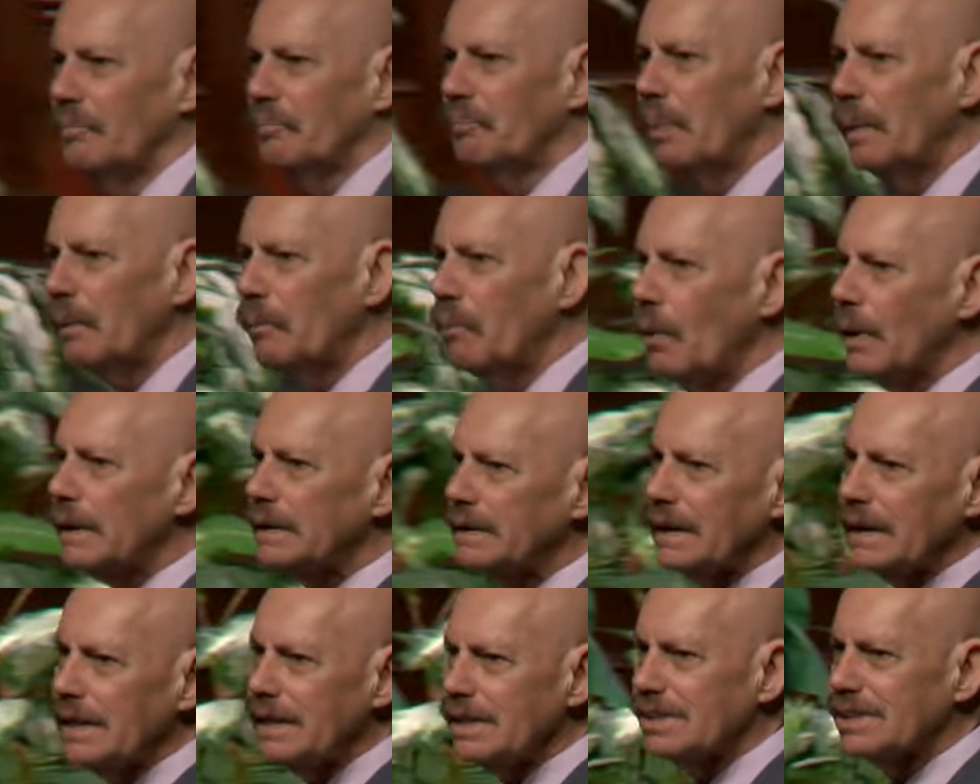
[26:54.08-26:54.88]
But
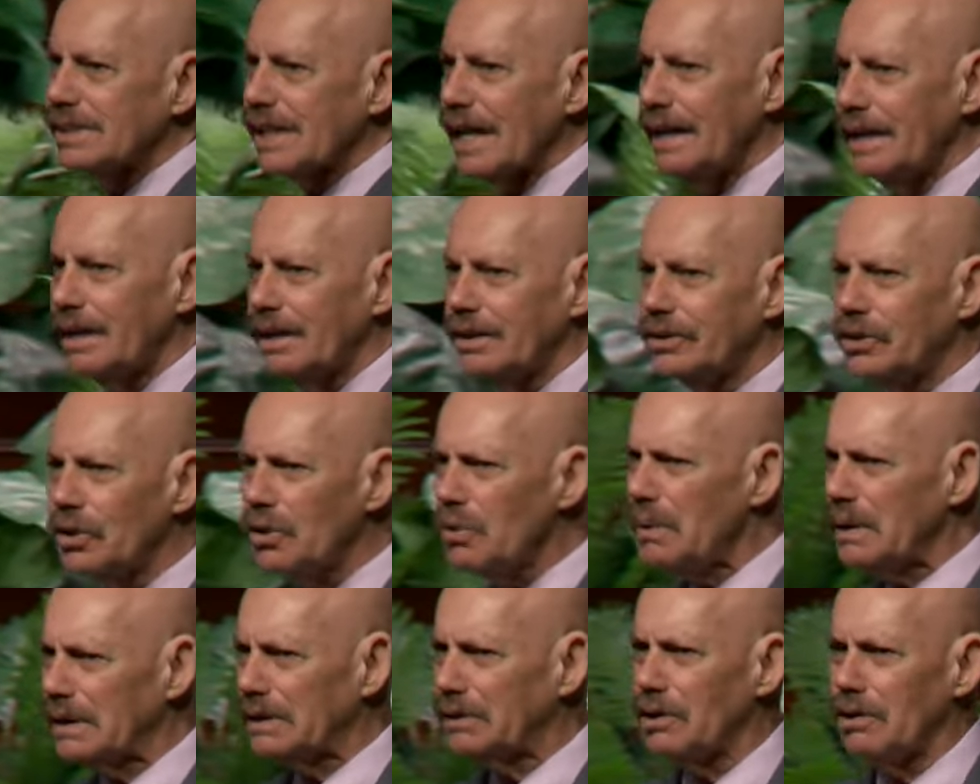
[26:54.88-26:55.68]
what did he say to
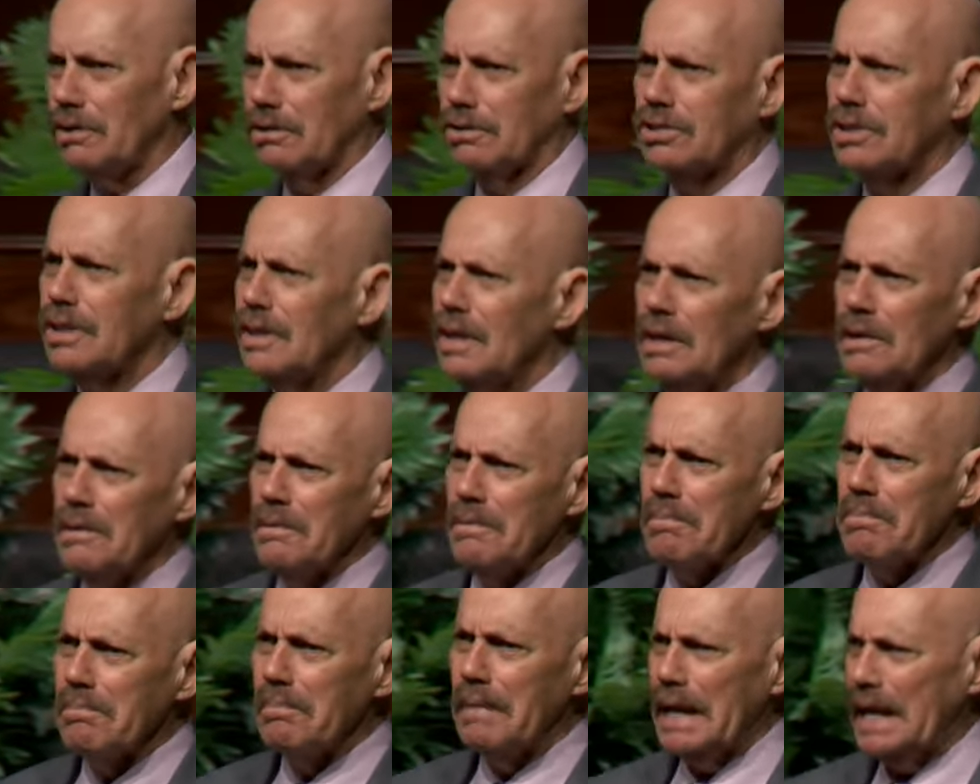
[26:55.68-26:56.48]
do with those
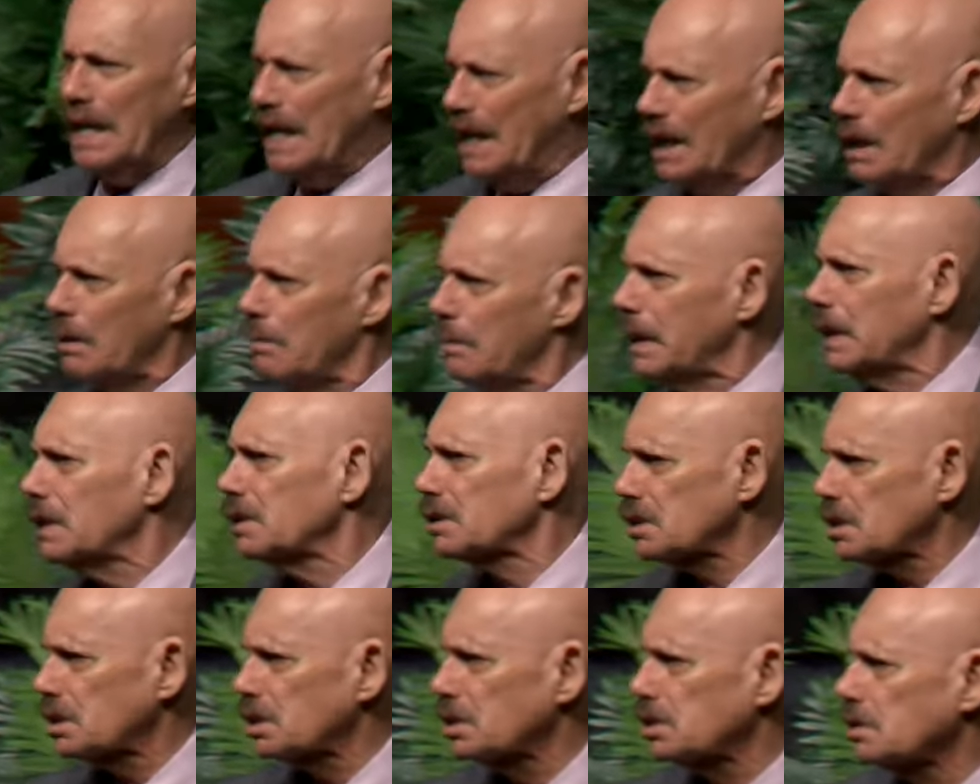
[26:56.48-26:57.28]

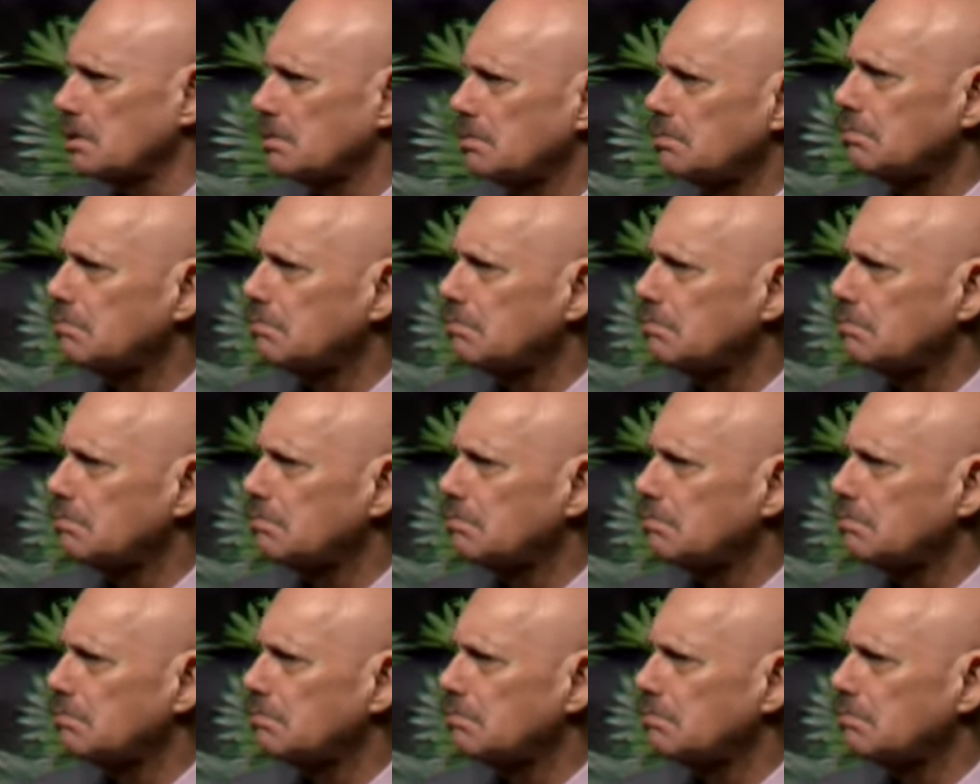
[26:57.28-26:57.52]
enemies?